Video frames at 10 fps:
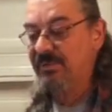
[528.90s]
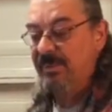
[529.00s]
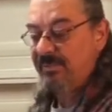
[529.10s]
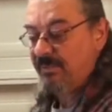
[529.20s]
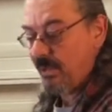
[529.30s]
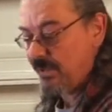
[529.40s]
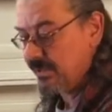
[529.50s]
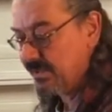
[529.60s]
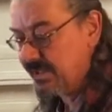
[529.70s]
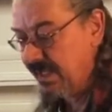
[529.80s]
from Enforcer.
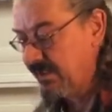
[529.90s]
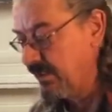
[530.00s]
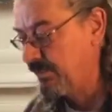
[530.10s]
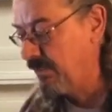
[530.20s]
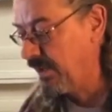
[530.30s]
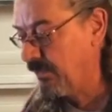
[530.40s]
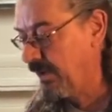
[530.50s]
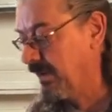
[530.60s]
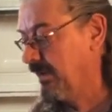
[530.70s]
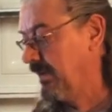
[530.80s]
It's getting to the point where